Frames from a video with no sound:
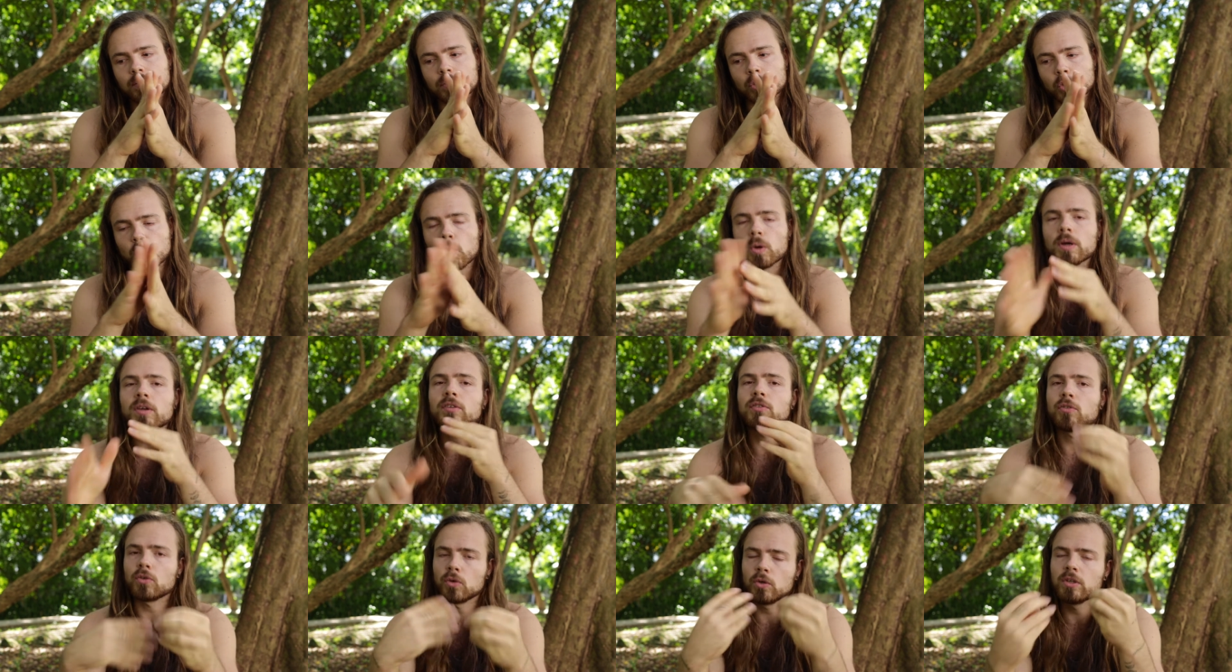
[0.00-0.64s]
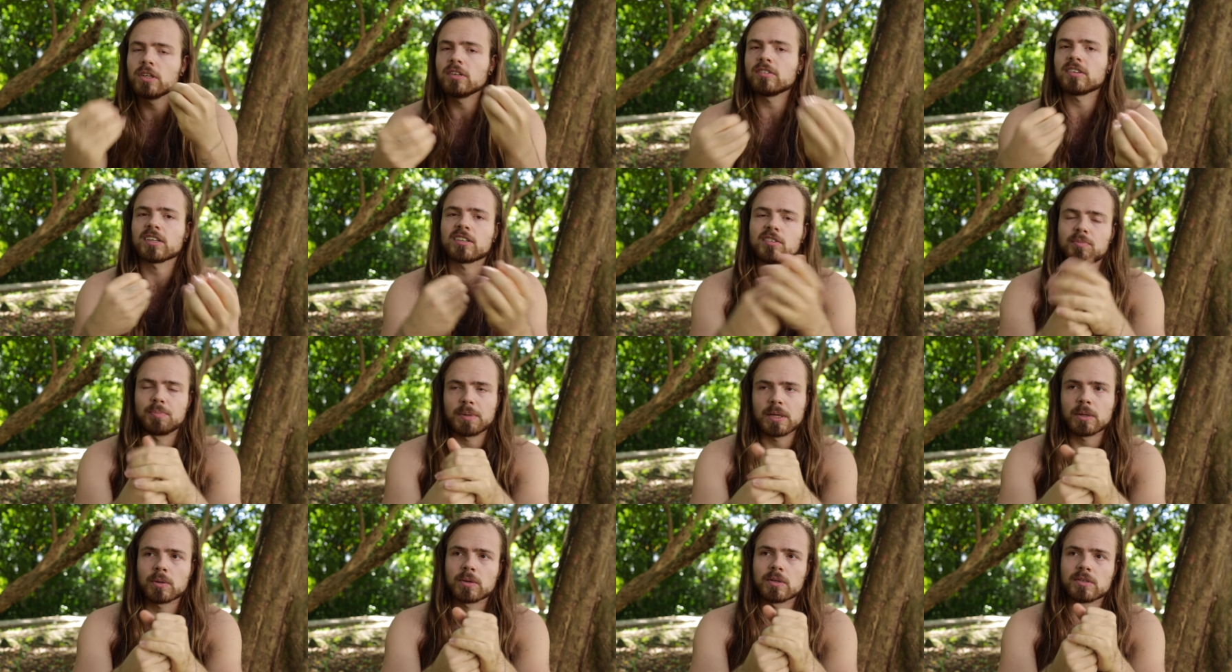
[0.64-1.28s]
going through these
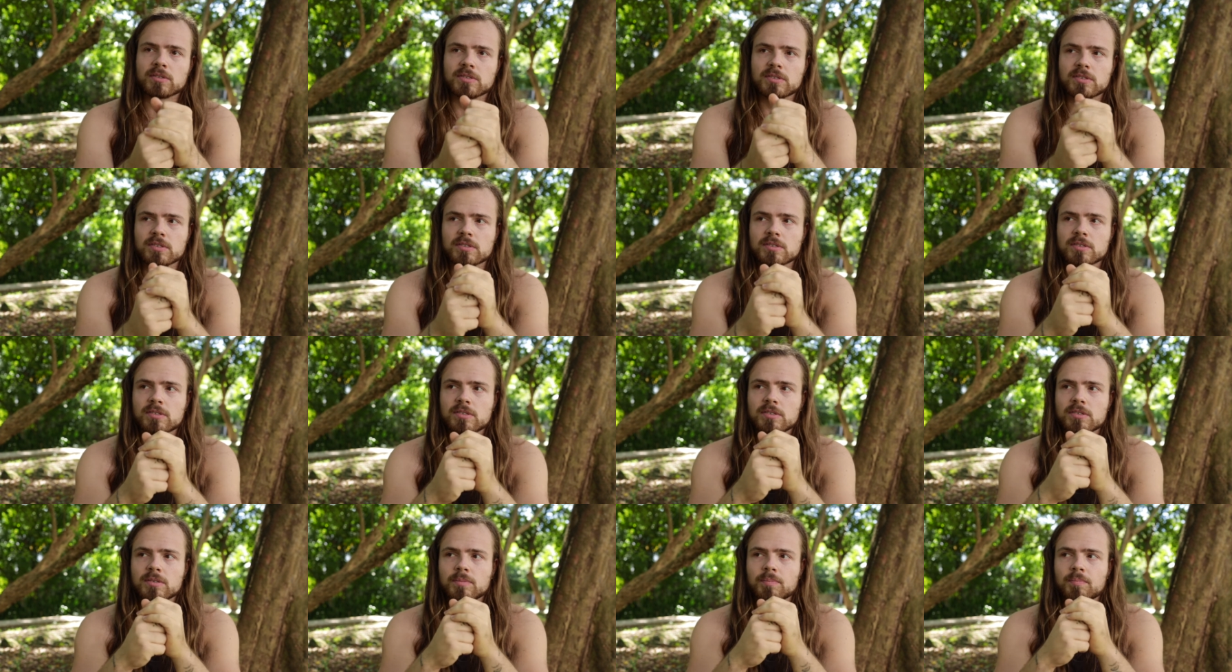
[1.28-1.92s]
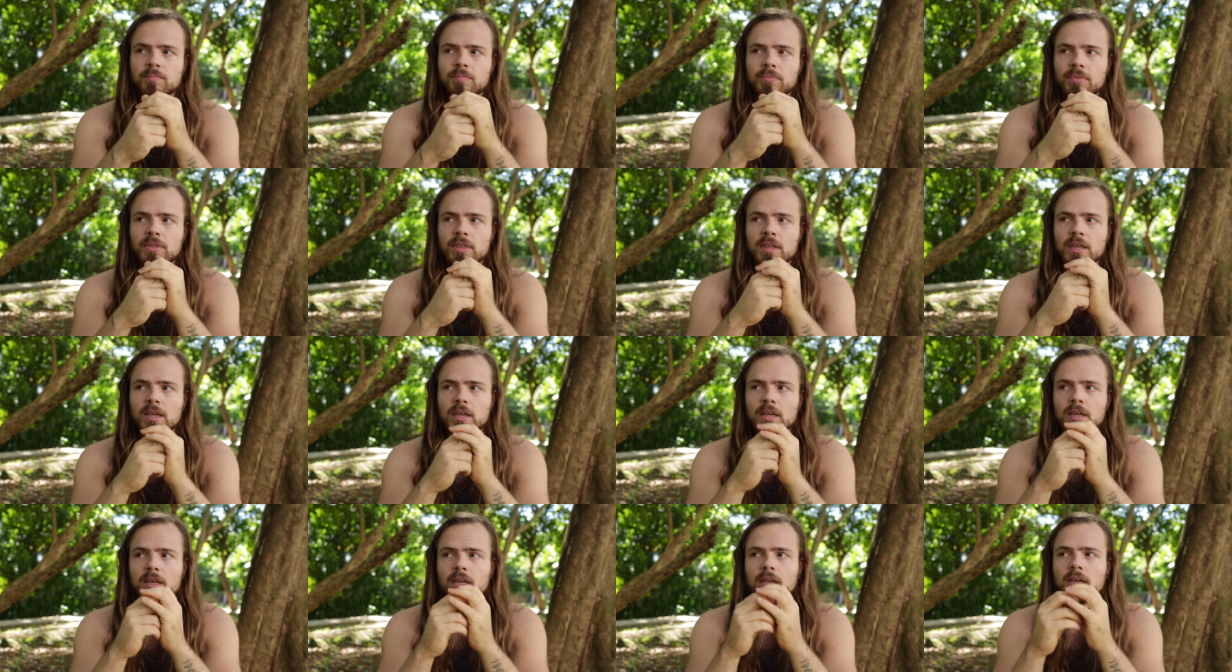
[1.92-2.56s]
experiences,
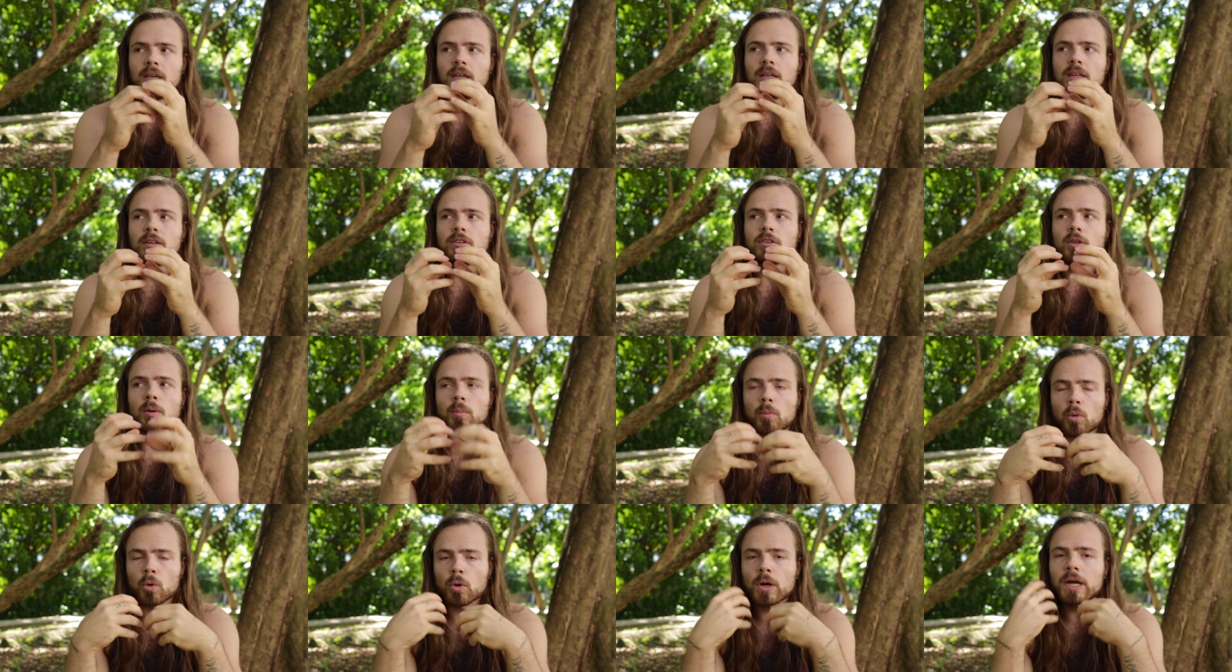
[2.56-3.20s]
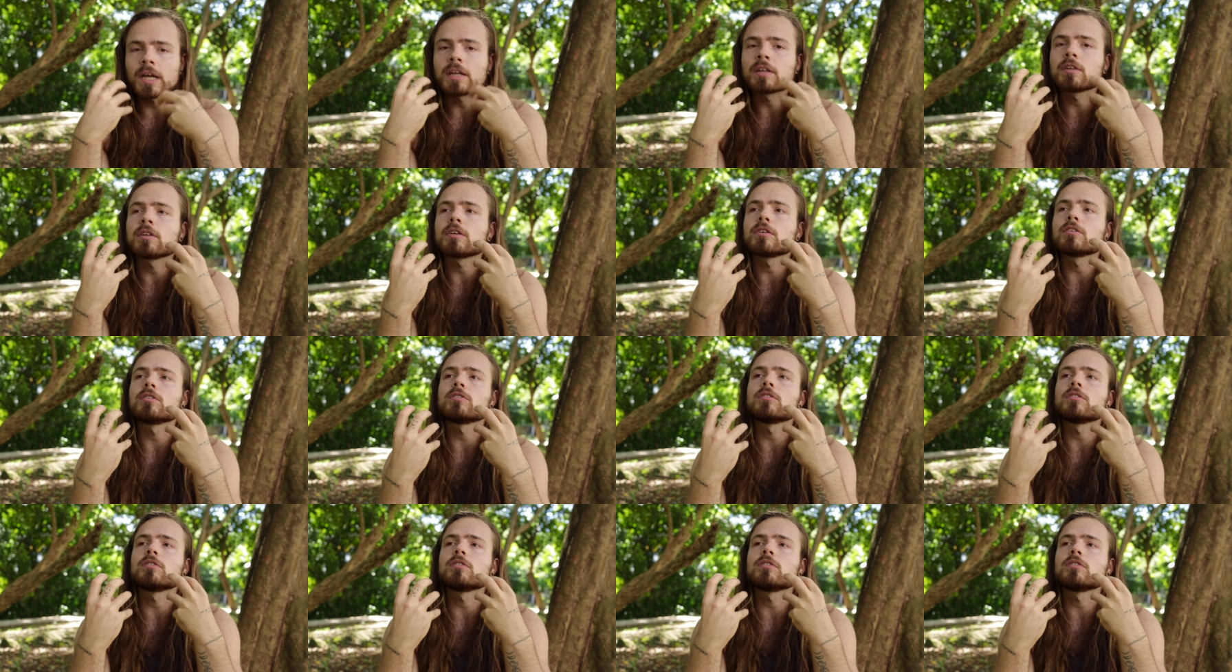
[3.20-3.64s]
the more I